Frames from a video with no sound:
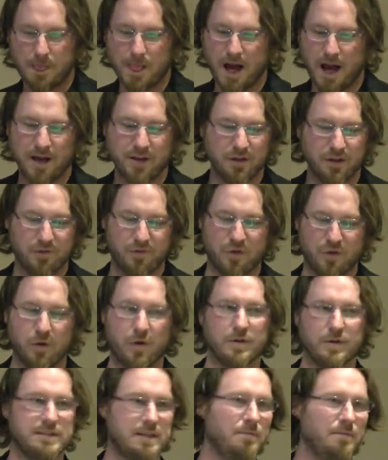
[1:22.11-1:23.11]
either
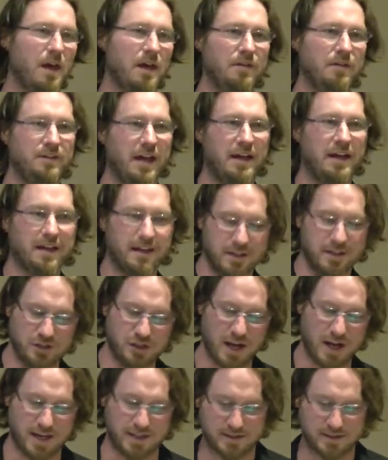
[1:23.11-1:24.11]
for some kind of data
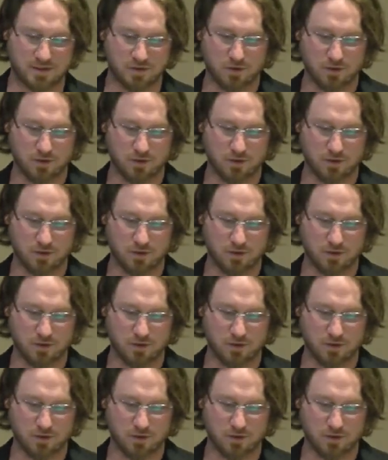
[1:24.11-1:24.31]
ingest